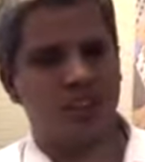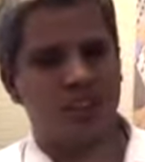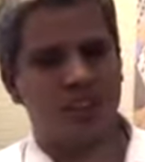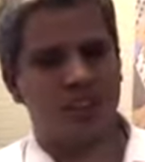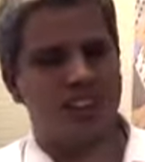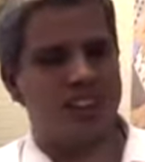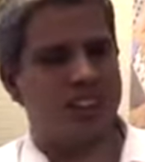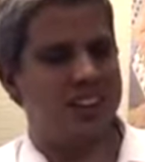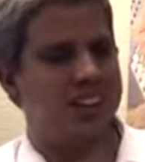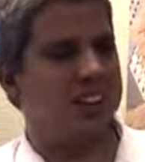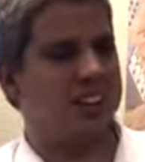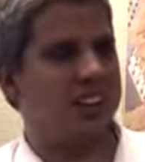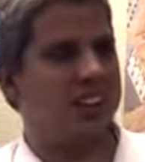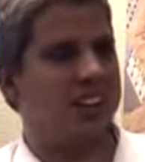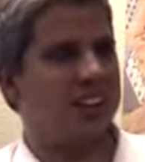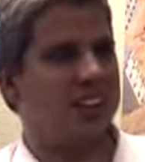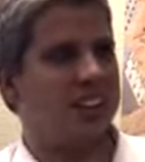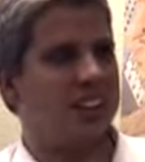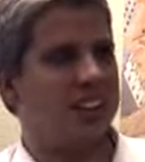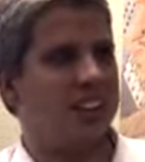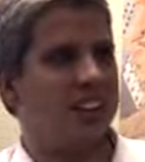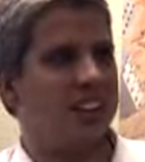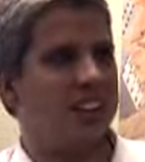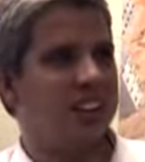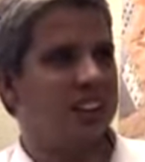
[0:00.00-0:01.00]

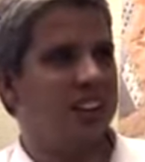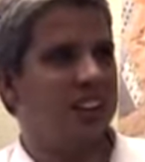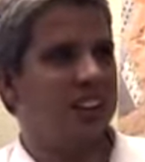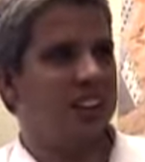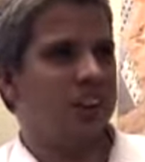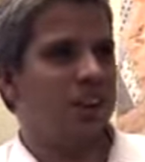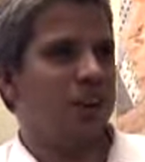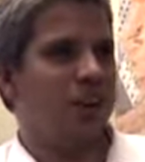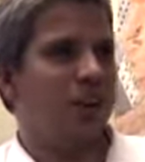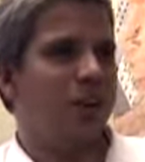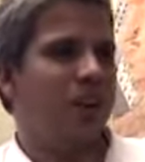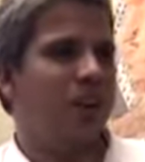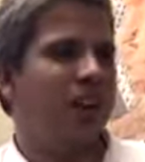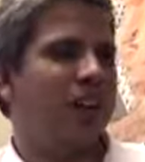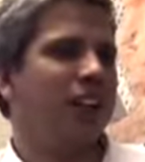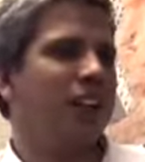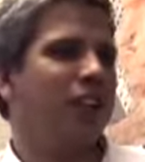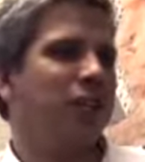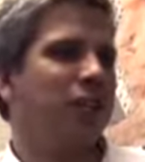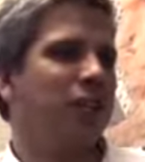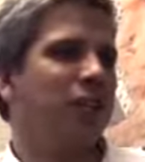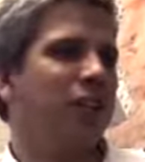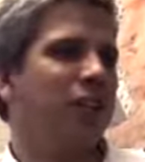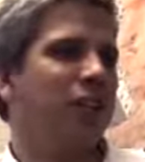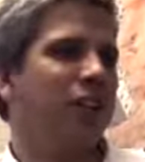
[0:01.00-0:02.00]
statistics, we reckon
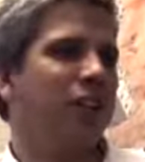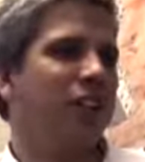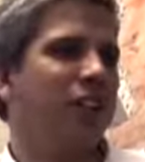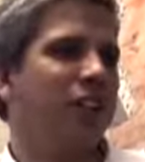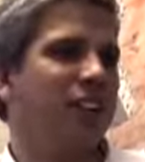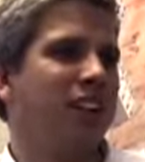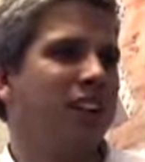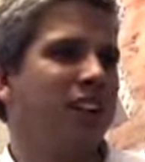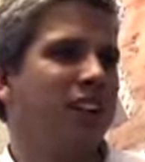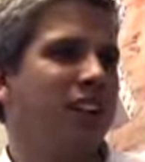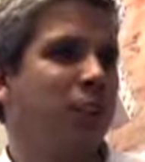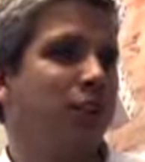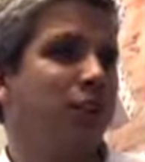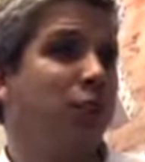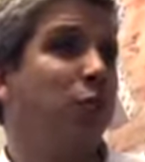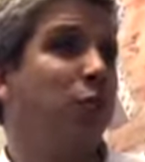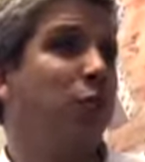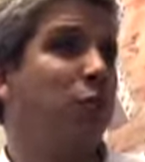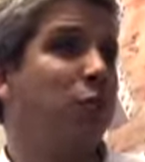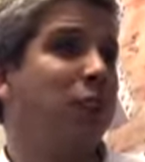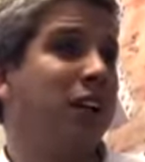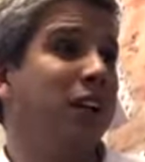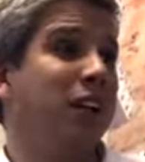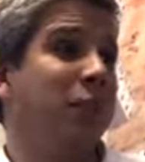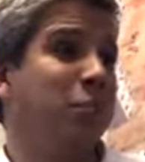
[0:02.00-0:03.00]
the market in that is 4
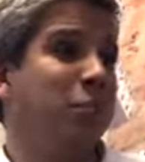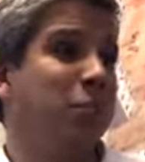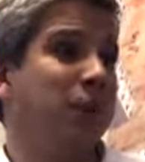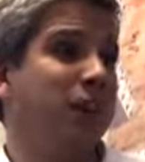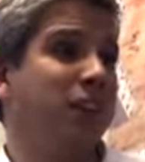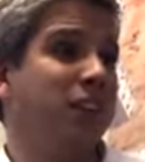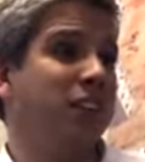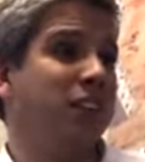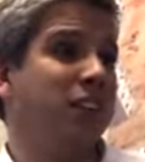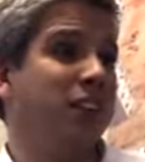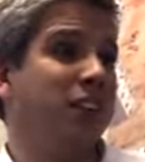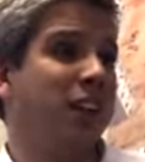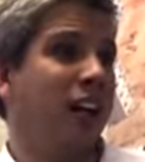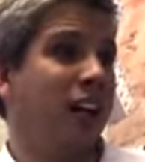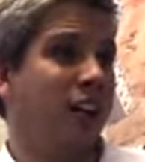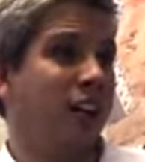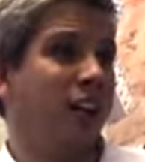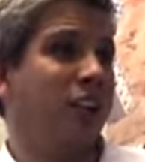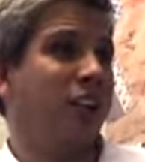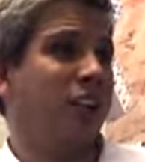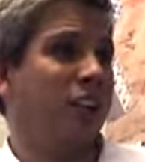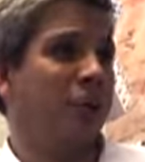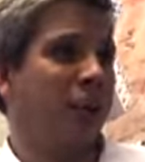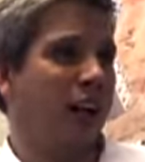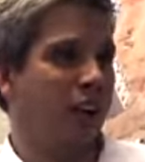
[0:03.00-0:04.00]
million plus
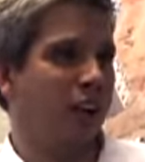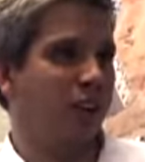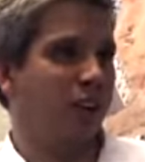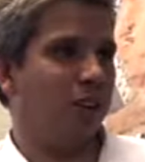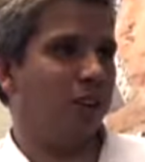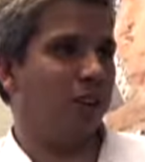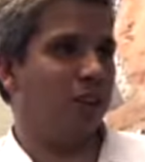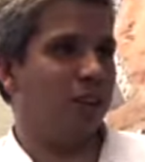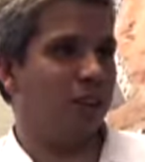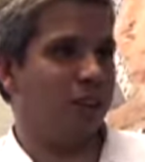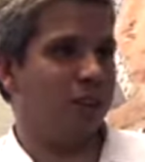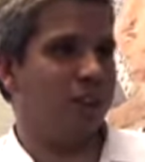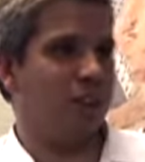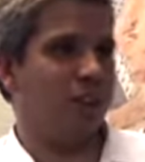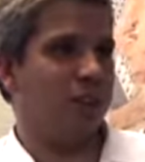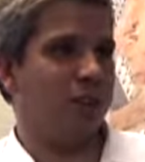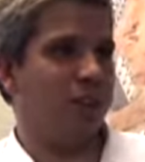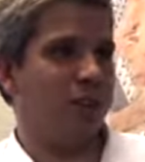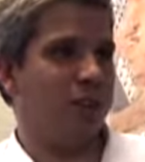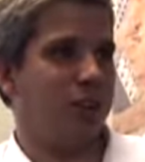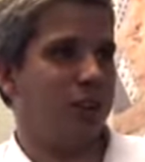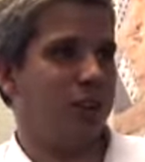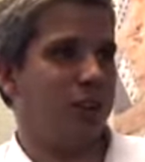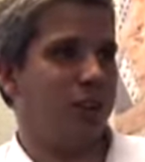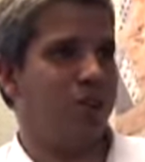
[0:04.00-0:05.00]
housing backlog in South
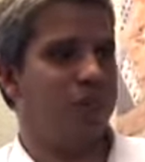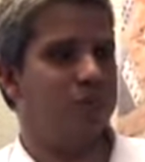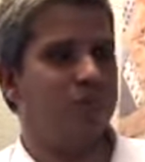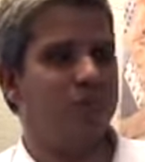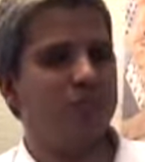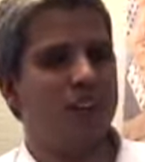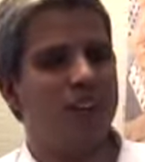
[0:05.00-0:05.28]
Africa.